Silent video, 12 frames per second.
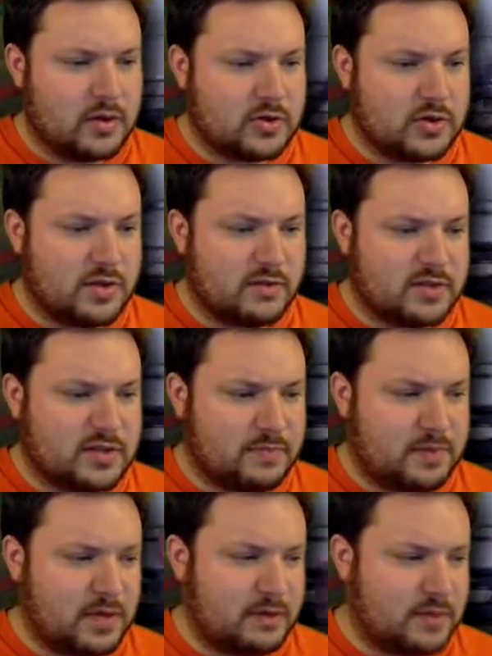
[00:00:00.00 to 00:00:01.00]
Should have the
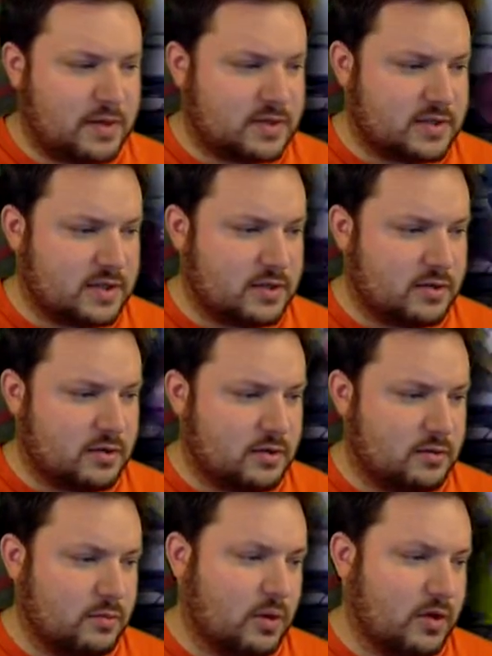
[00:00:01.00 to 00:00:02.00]
spinning pizza, or
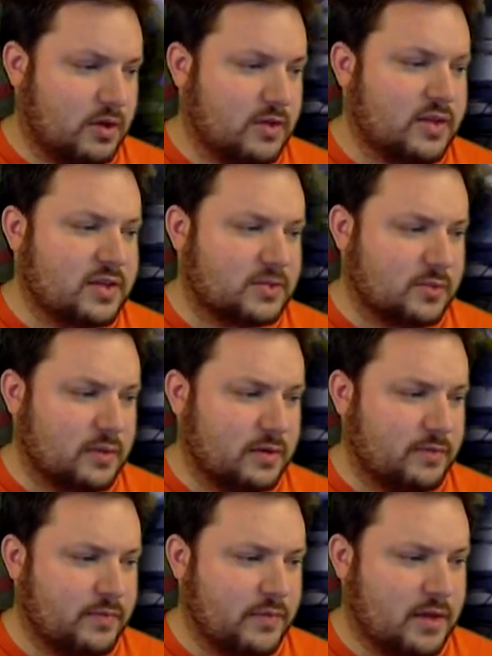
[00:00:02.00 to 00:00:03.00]
the, well, in this
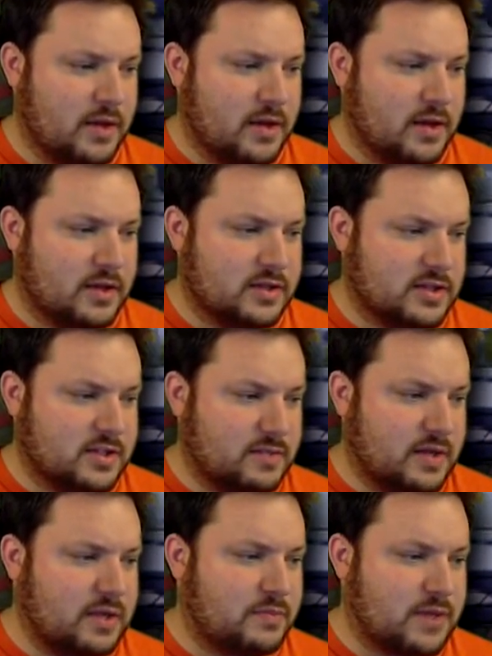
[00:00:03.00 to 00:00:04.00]
one, it's a
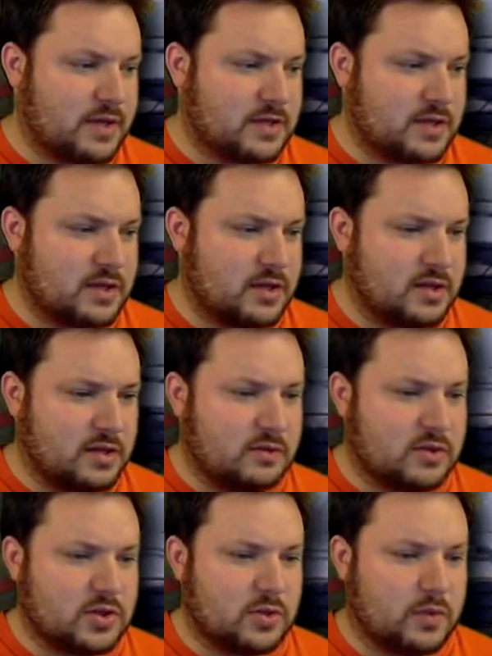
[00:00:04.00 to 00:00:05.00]
spinning pizza. In the
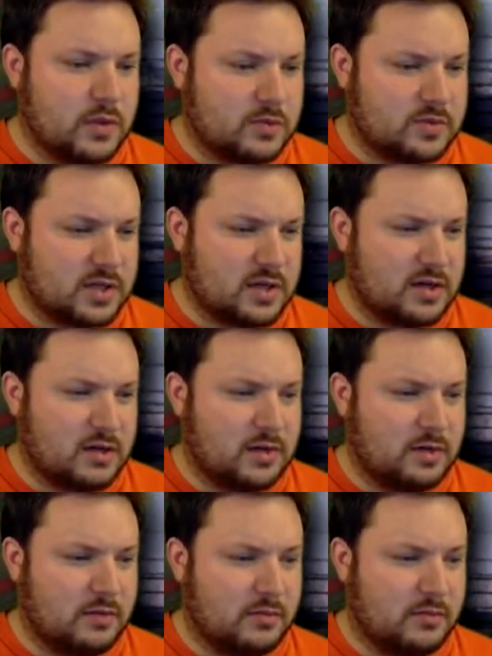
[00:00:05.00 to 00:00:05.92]
original one, it was like a little